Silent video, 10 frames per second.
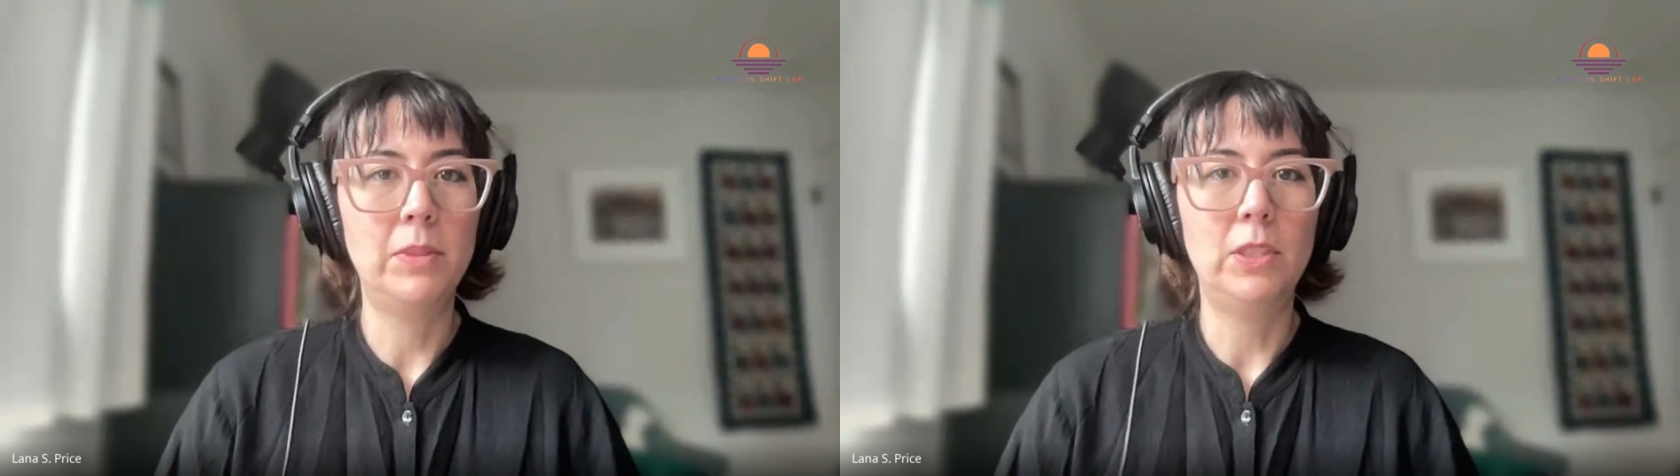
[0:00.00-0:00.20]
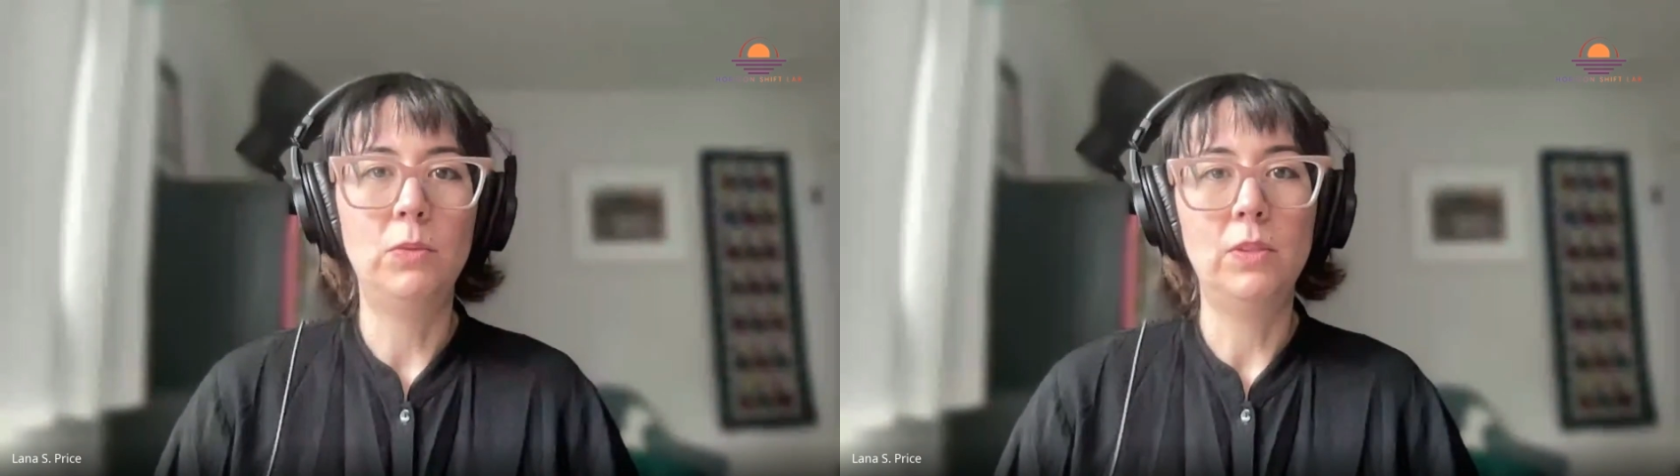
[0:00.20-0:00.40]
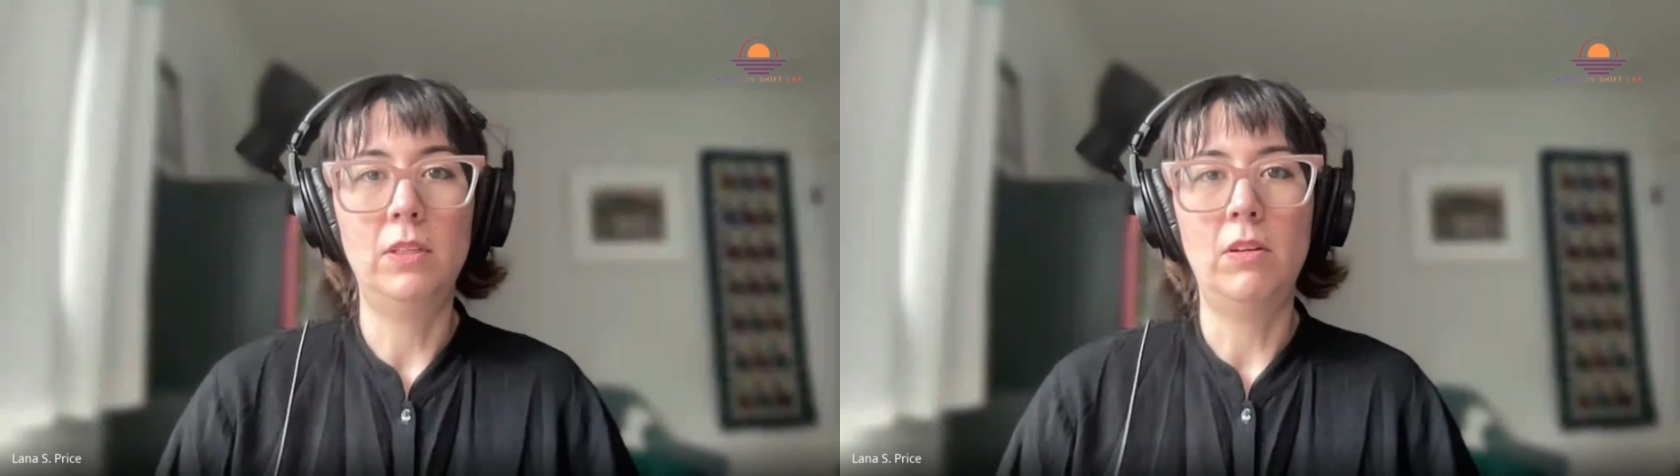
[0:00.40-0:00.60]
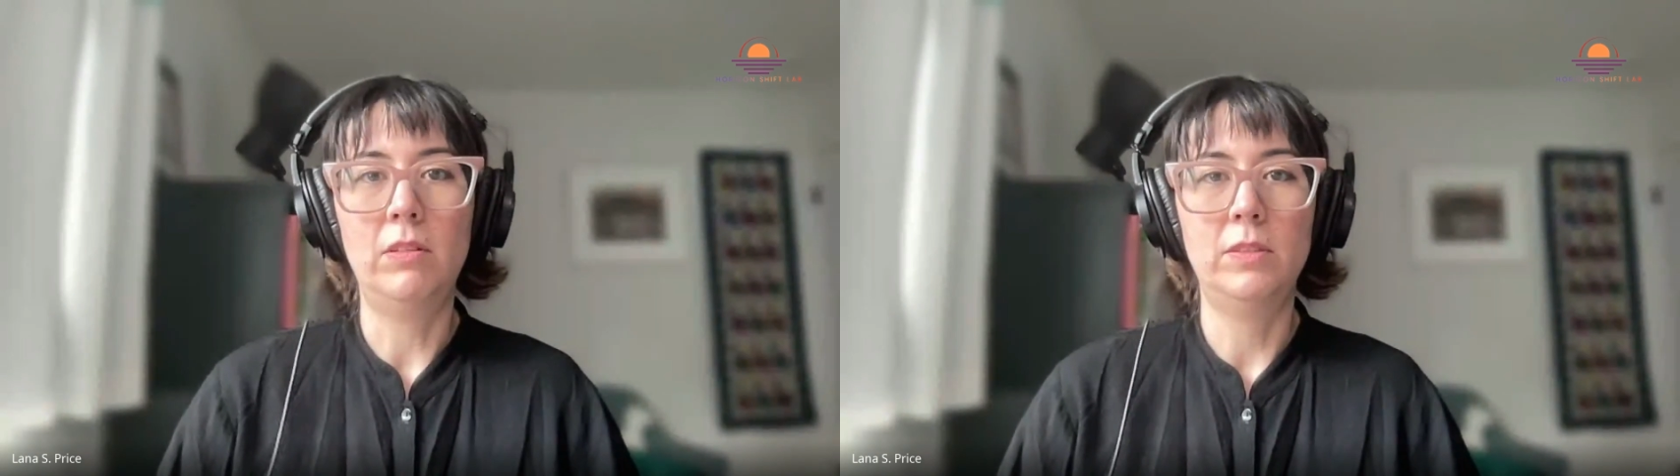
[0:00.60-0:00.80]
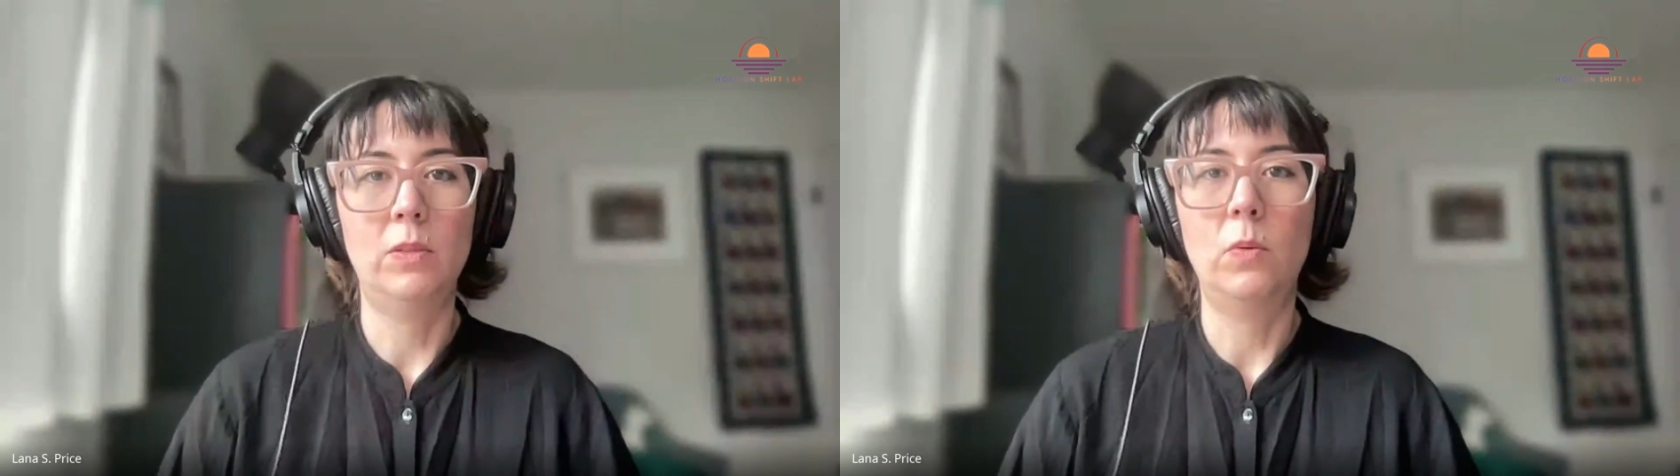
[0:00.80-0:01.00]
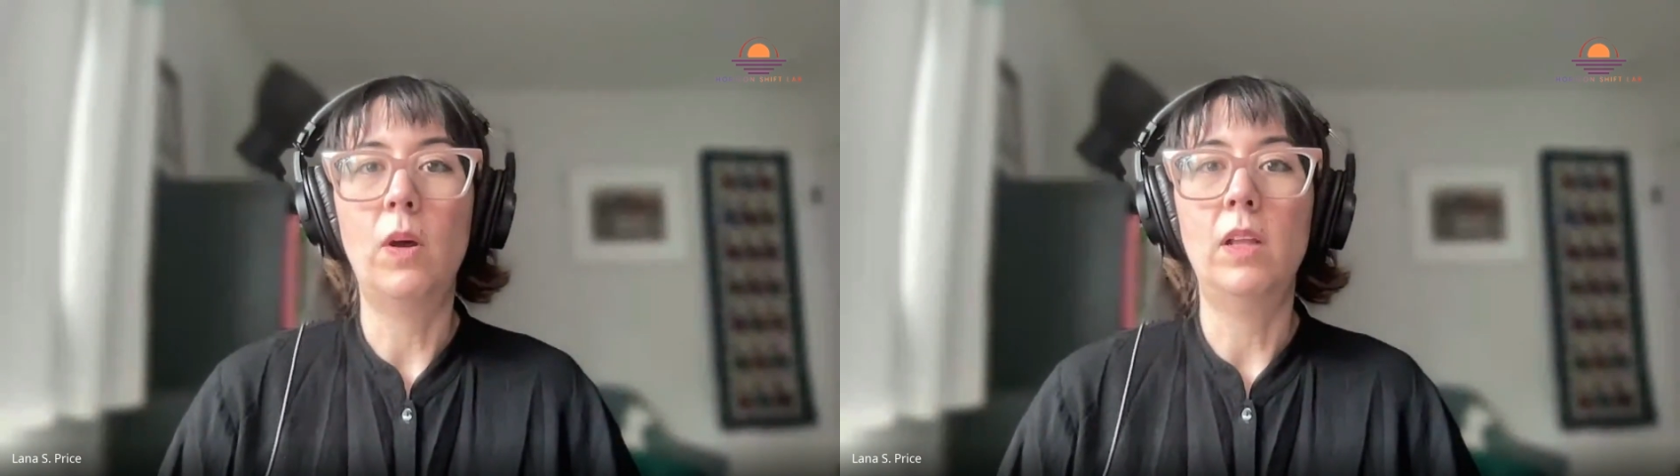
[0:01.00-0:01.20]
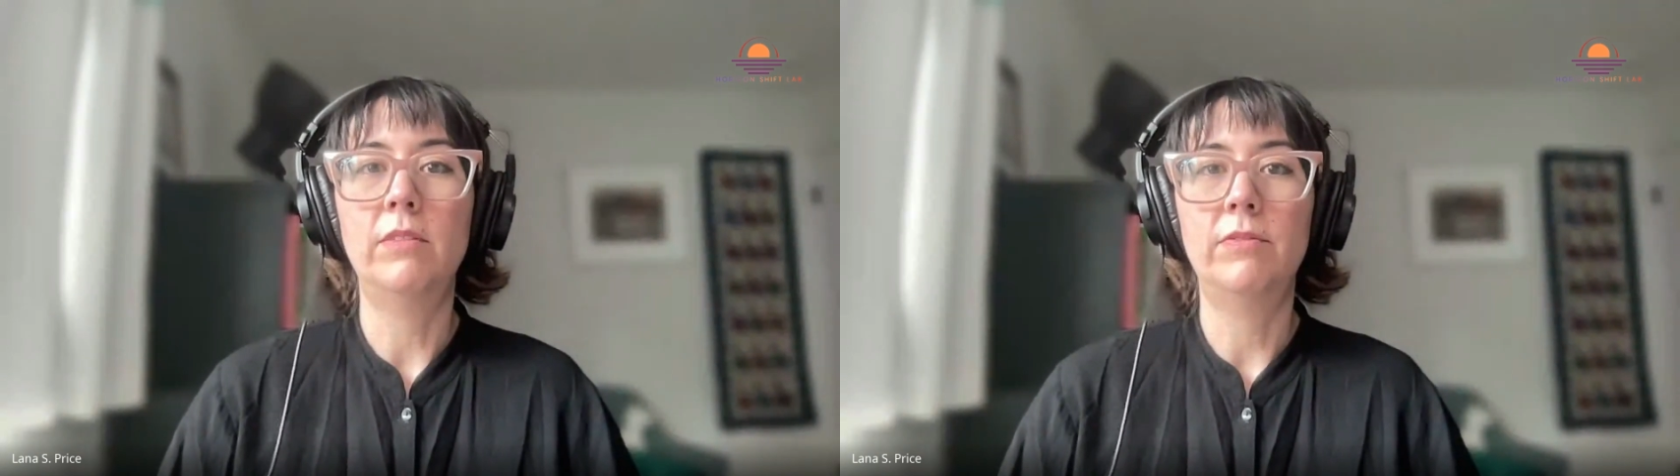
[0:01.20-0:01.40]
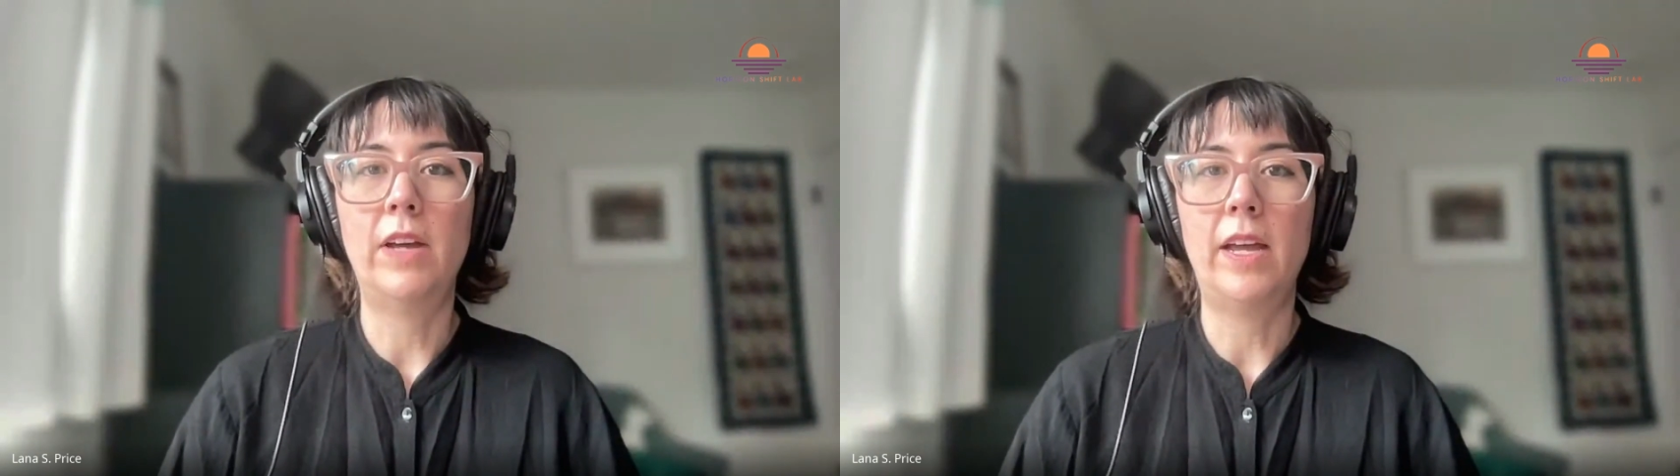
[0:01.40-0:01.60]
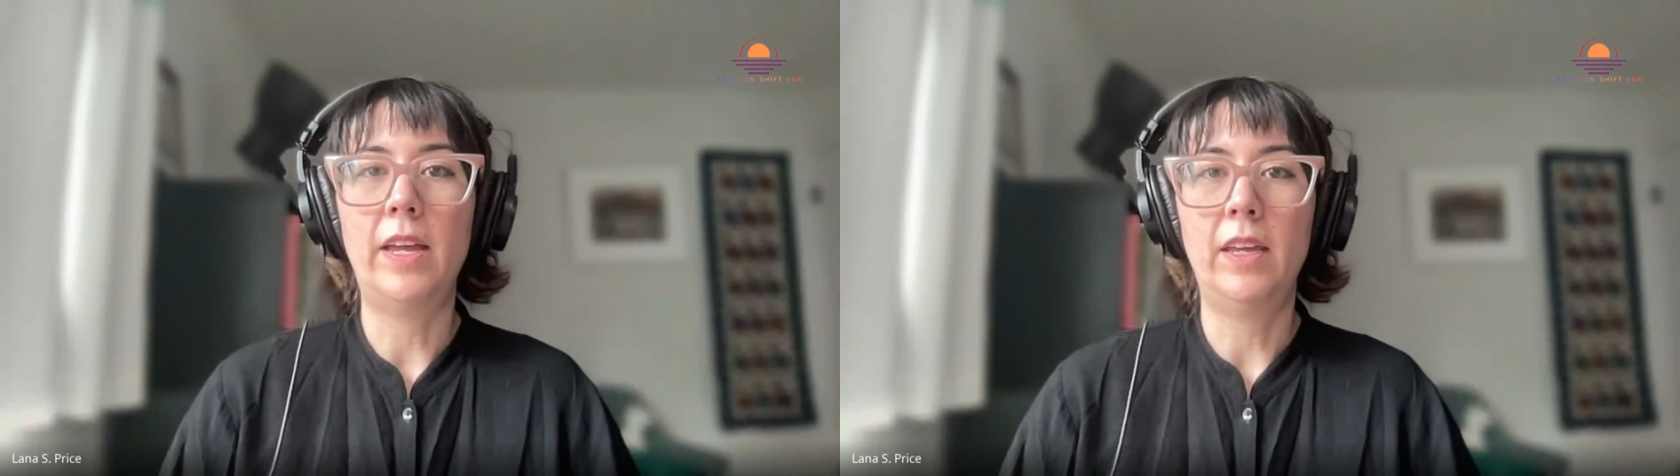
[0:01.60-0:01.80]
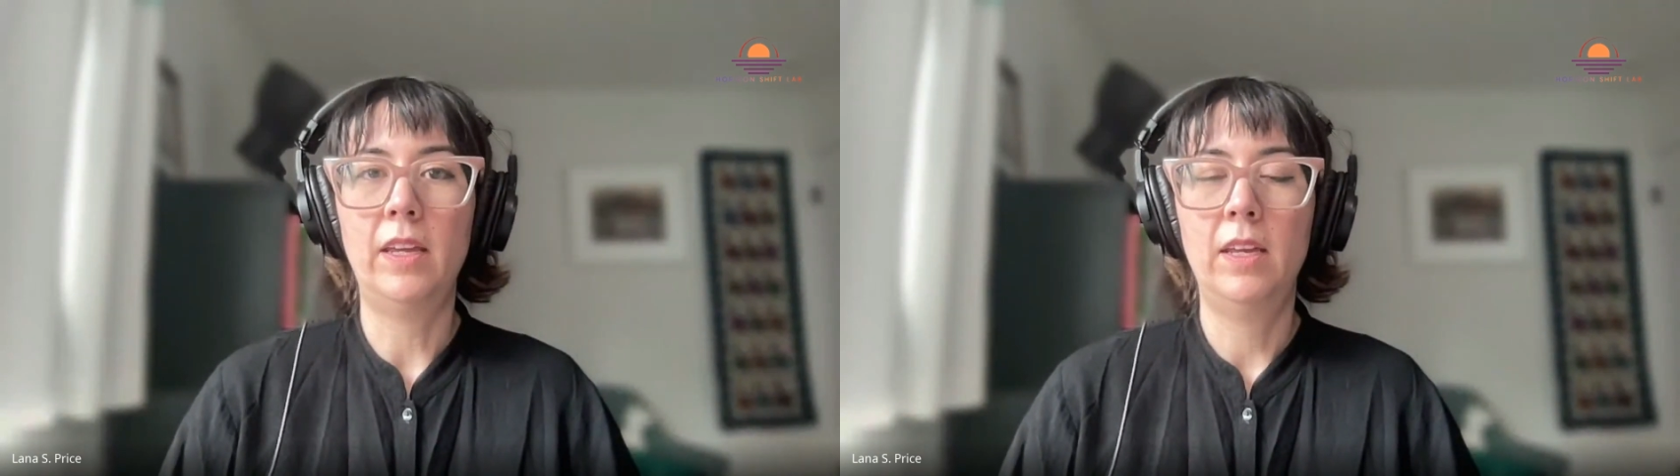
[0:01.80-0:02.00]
but you can also qualify